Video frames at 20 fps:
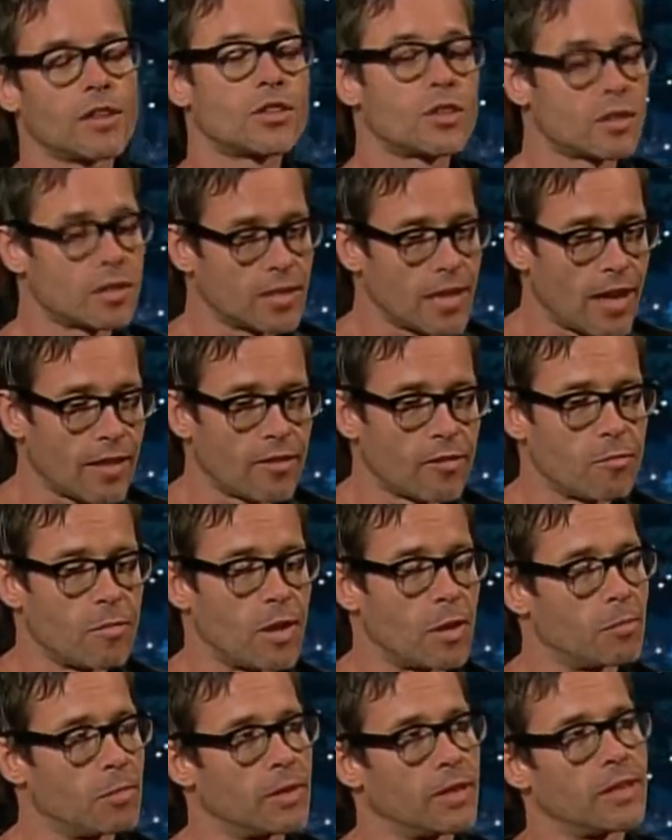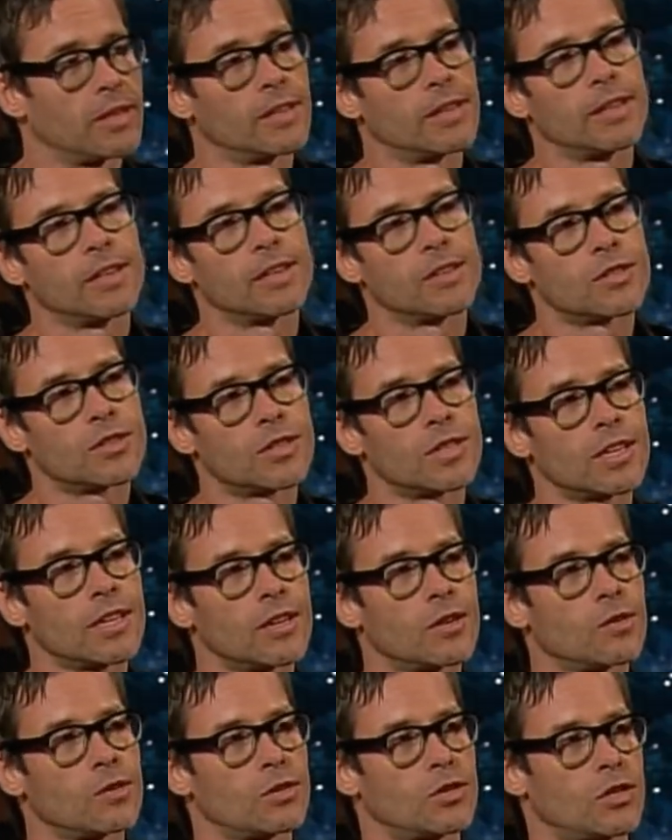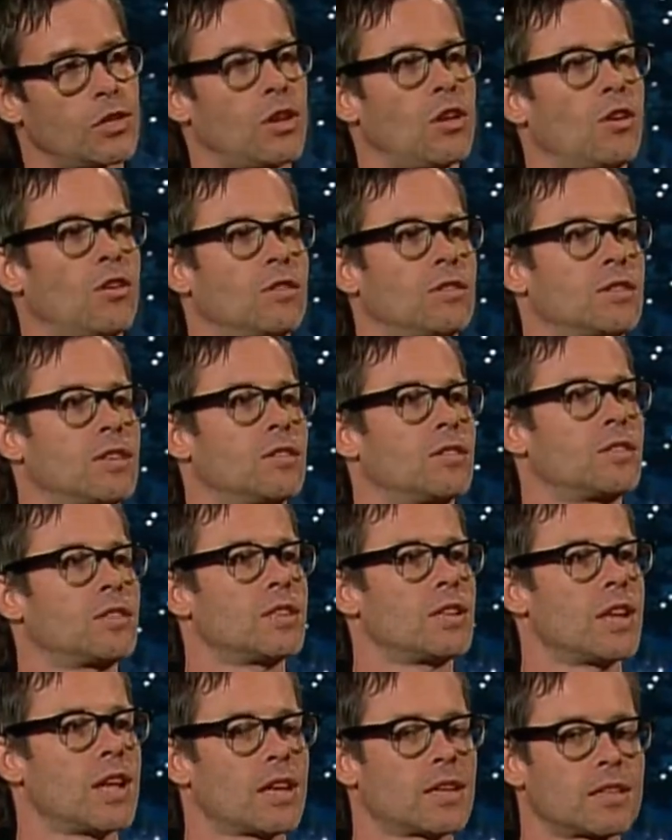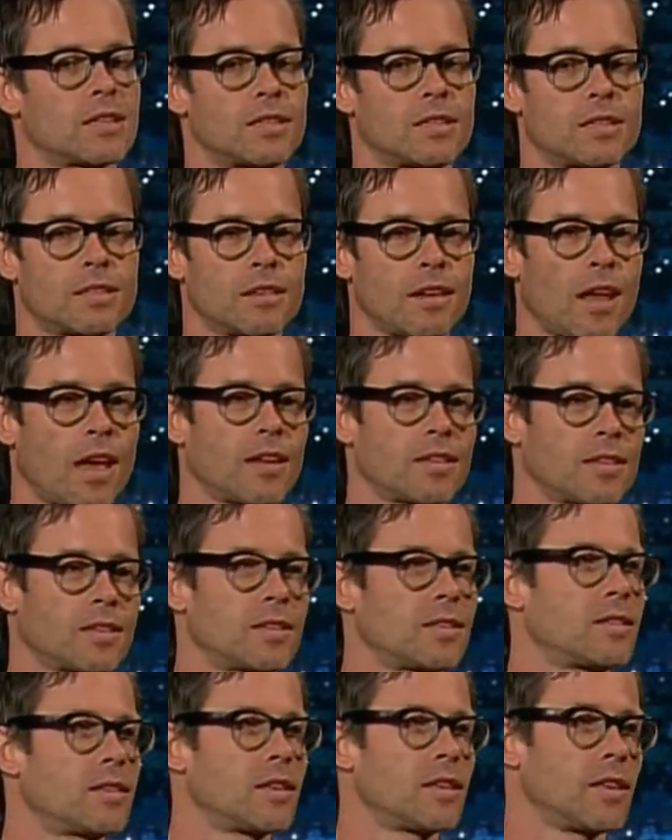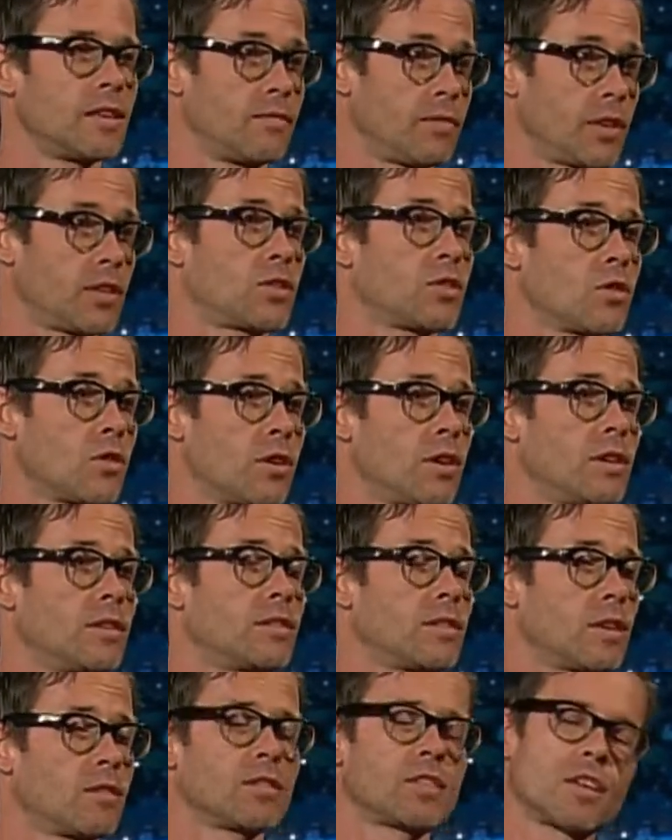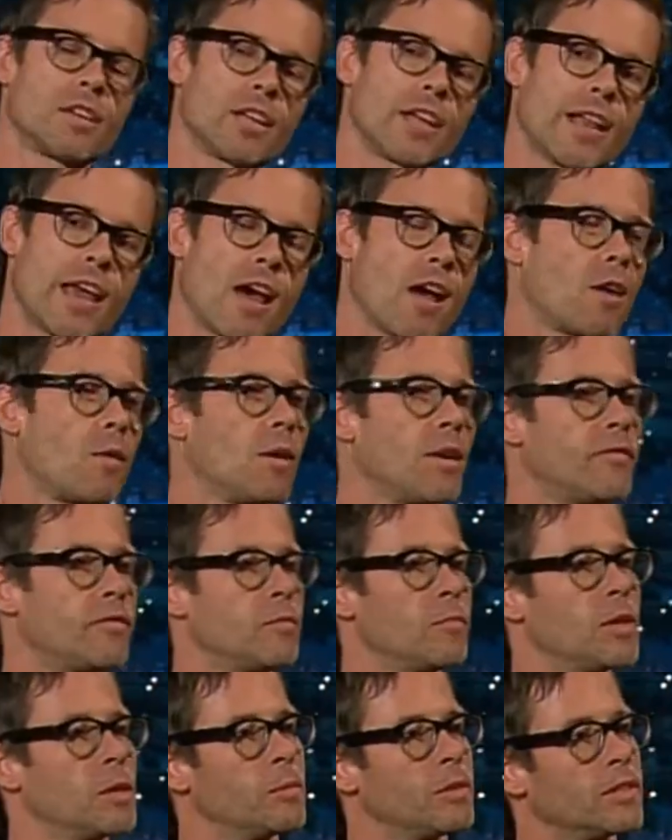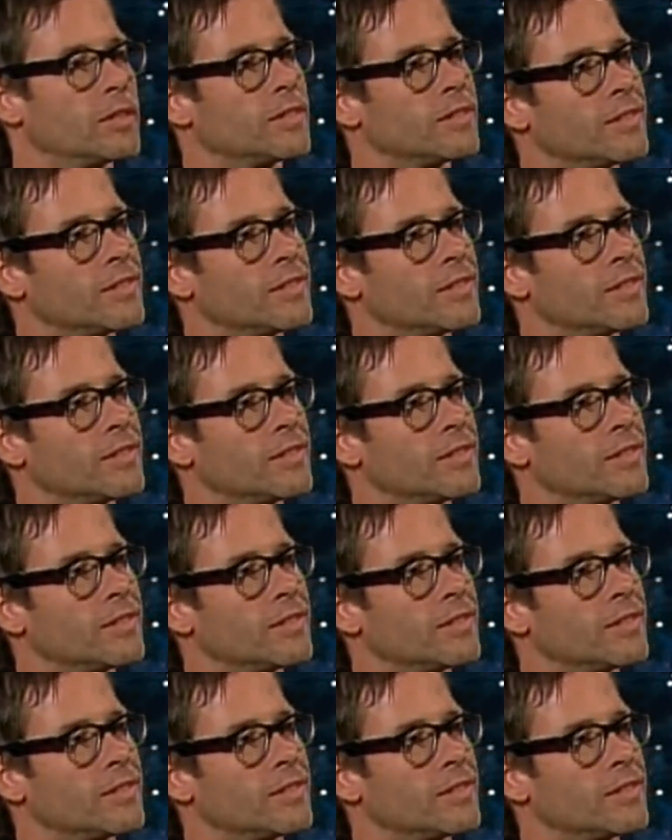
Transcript: Just south of Melbourne, in a city called Geelong. So it's the next largest city in Victoria. So it's only an hour away from Melbourne.